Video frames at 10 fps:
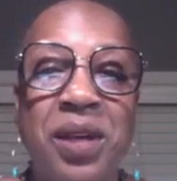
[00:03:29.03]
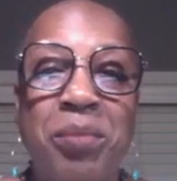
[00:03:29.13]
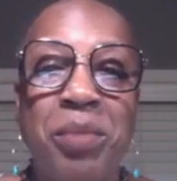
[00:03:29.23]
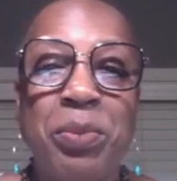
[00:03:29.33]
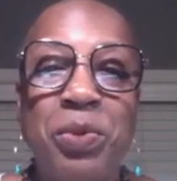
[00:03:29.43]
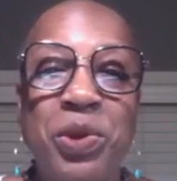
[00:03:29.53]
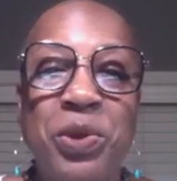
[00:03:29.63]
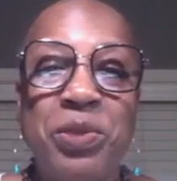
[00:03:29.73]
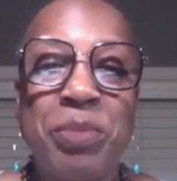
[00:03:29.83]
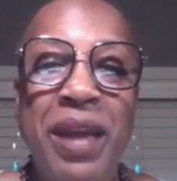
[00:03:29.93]
people
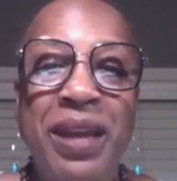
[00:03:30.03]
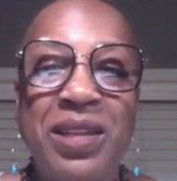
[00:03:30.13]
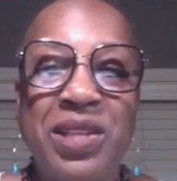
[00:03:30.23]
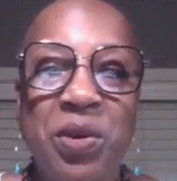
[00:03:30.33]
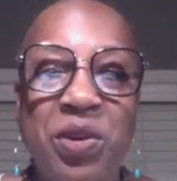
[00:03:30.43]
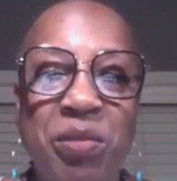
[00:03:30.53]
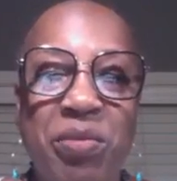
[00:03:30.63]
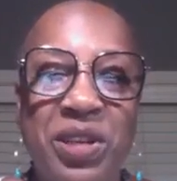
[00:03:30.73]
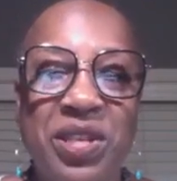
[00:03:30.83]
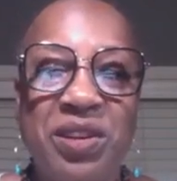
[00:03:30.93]
used baking soda to
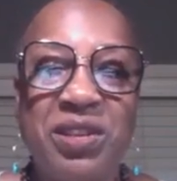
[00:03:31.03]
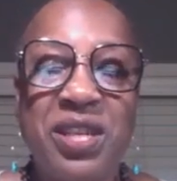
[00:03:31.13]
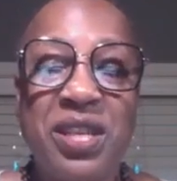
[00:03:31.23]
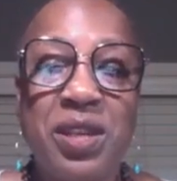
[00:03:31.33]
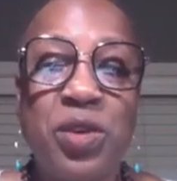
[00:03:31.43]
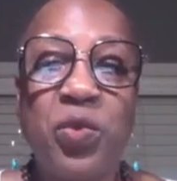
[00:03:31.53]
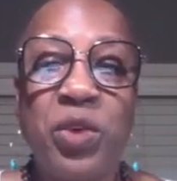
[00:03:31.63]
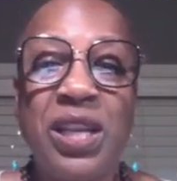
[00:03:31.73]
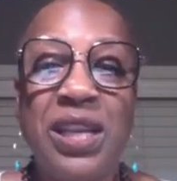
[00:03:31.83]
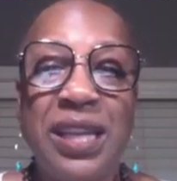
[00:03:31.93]
brush their teeth, and it'll
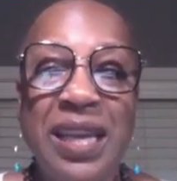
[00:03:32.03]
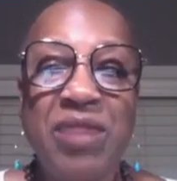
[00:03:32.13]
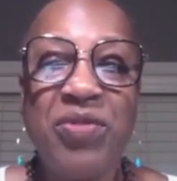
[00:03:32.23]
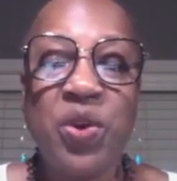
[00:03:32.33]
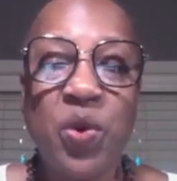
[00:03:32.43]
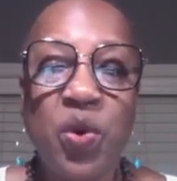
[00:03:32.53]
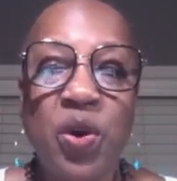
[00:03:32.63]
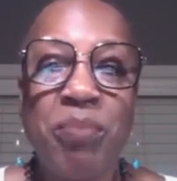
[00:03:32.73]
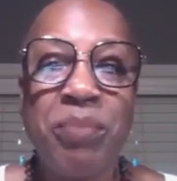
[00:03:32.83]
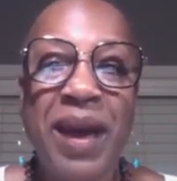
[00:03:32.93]
really leave
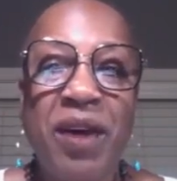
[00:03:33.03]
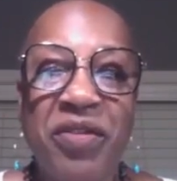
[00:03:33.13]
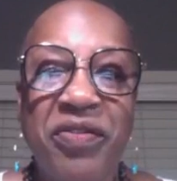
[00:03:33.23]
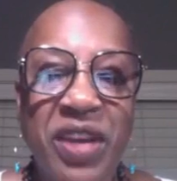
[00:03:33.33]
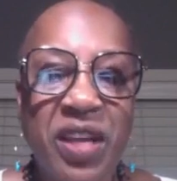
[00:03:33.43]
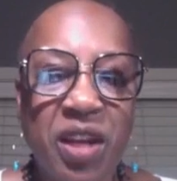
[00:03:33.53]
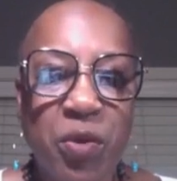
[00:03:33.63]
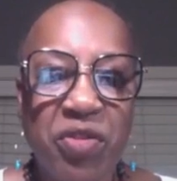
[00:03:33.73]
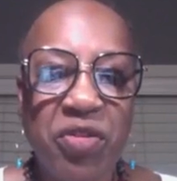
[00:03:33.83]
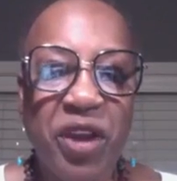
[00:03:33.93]
your mouth
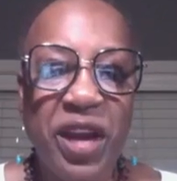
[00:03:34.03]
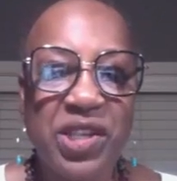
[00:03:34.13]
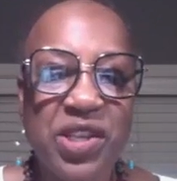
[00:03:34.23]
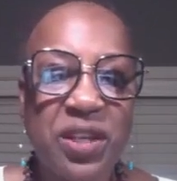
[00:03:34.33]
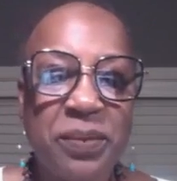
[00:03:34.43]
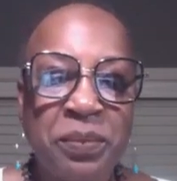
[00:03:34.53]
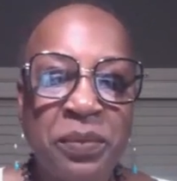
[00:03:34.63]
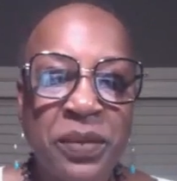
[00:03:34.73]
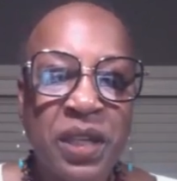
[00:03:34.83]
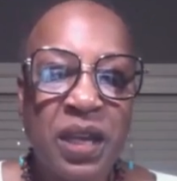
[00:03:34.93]
feeling refreshed.
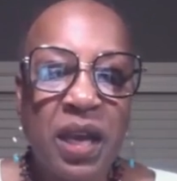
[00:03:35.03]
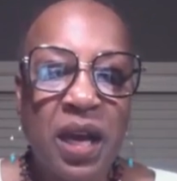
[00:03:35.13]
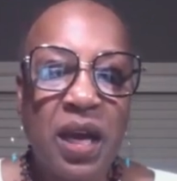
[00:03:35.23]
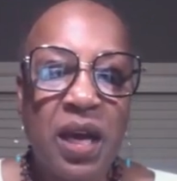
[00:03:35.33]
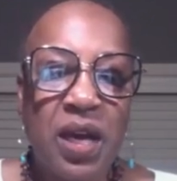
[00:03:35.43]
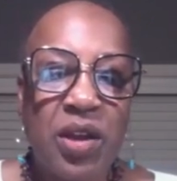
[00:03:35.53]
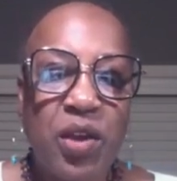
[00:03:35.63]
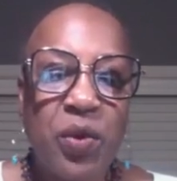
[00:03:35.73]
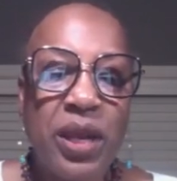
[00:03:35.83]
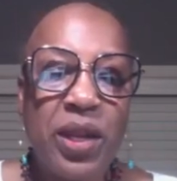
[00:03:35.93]

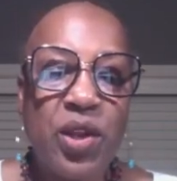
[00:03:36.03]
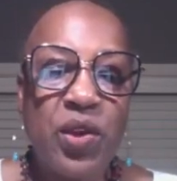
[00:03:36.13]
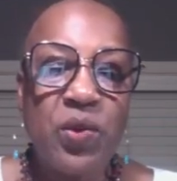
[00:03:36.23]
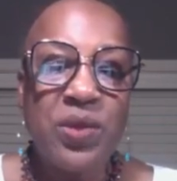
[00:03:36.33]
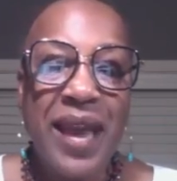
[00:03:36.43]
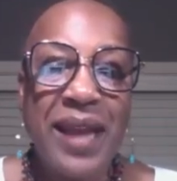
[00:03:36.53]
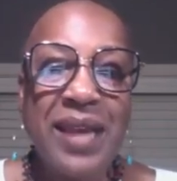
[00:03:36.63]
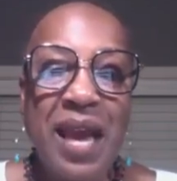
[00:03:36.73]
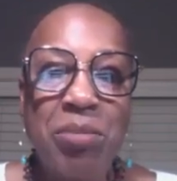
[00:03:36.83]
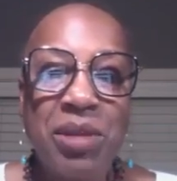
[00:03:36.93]
You can use
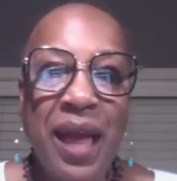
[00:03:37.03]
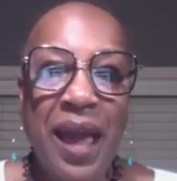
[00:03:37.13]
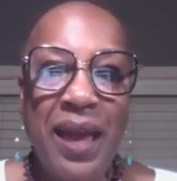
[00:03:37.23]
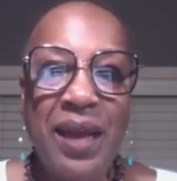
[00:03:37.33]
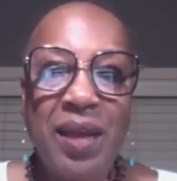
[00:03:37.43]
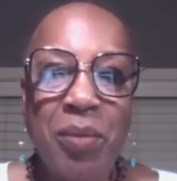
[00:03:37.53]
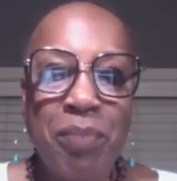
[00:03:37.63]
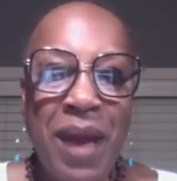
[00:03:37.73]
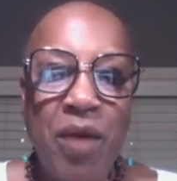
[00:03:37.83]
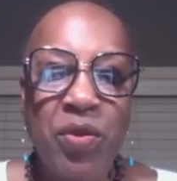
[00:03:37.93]
anti-plaque
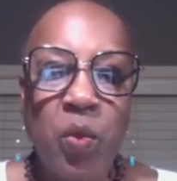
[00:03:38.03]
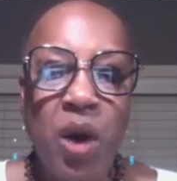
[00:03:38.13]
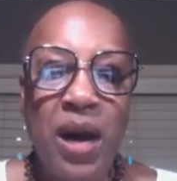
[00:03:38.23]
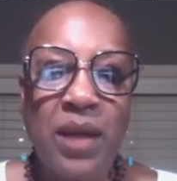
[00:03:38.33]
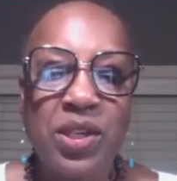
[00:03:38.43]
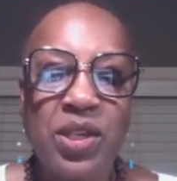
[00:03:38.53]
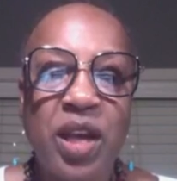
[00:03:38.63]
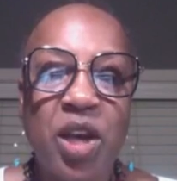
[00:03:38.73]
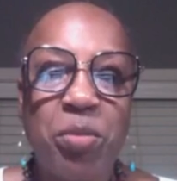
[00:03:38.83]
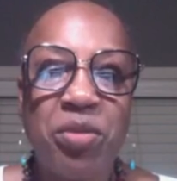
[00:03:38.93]
mouthwash to
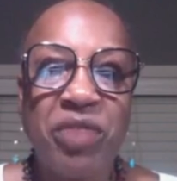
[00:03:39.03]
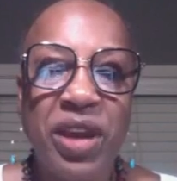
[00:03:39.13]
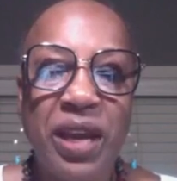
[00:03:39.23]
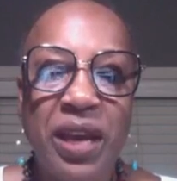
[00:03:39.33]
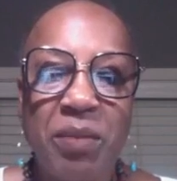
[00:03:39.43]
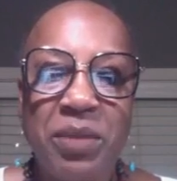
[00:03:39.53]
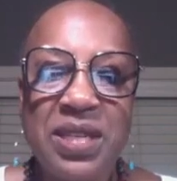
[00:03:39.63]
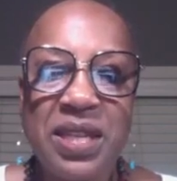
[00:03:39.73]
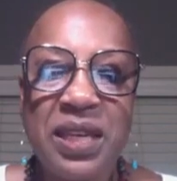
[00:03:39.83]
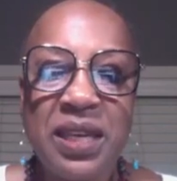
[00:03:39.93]
help prevent gum
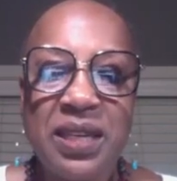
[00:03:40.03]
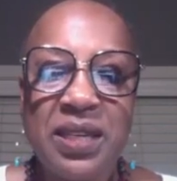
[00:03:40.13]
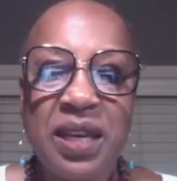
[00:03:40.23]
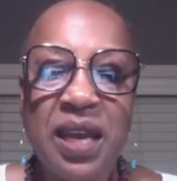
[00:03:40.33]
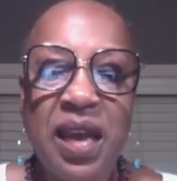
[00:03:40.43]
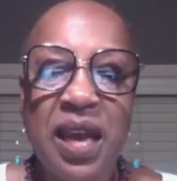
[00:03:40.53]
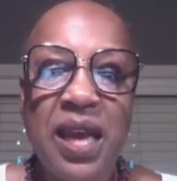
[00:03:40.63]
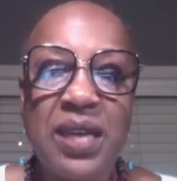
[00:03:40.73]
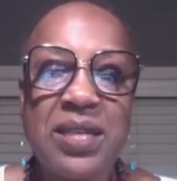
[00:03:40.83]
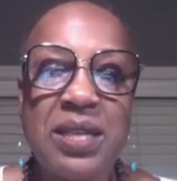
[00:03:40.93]
disease.
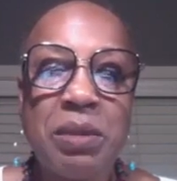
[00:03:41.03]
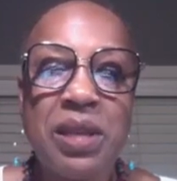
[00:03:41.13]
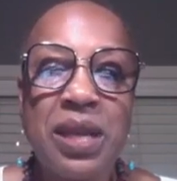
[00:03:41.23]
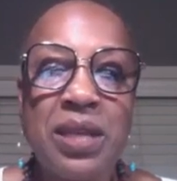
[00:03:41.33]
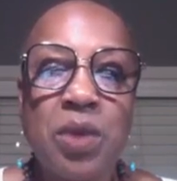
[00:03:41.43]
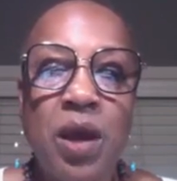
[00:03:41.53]
And some of these